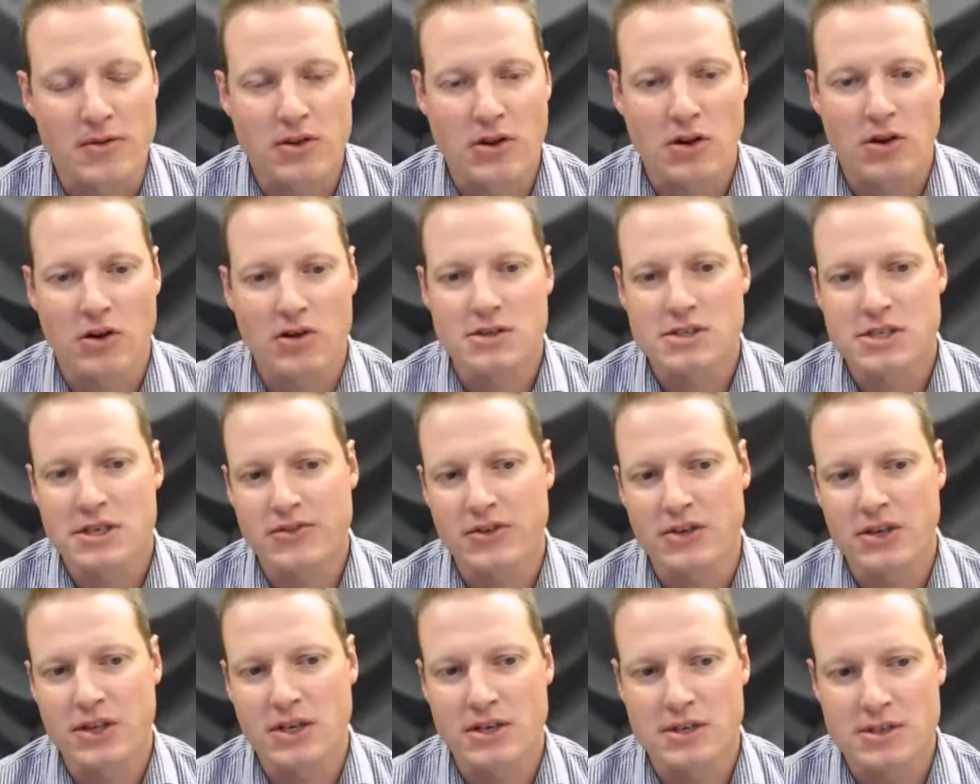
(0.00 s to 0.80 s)
the last
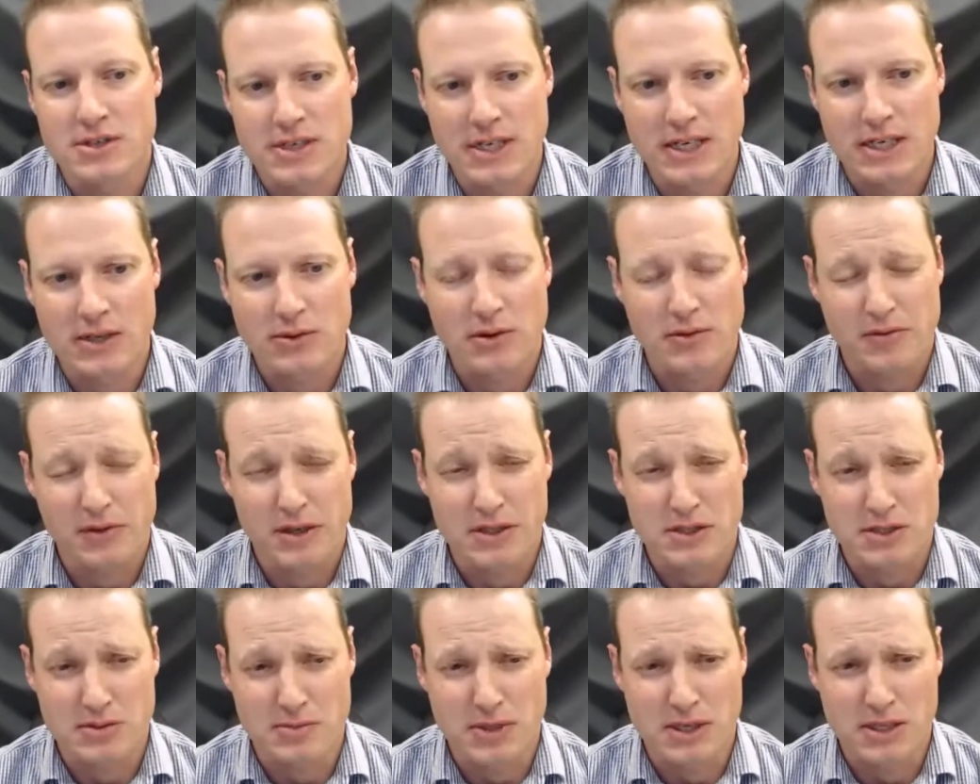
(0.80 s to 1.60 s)
7 years dealing with
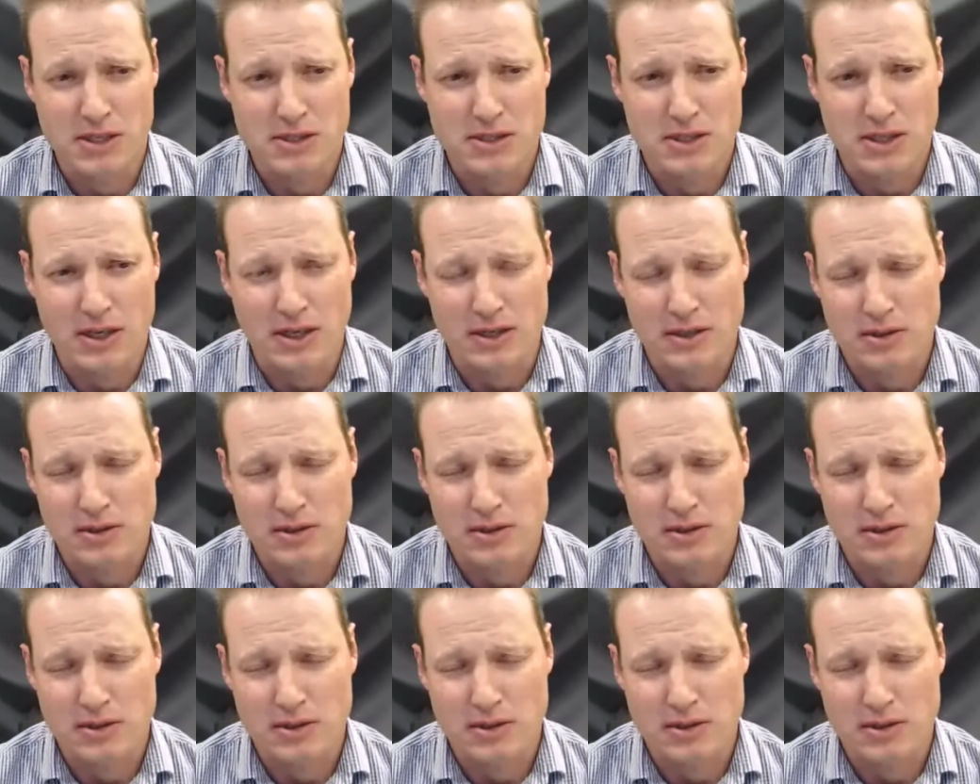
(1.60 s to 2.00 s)
SMEs,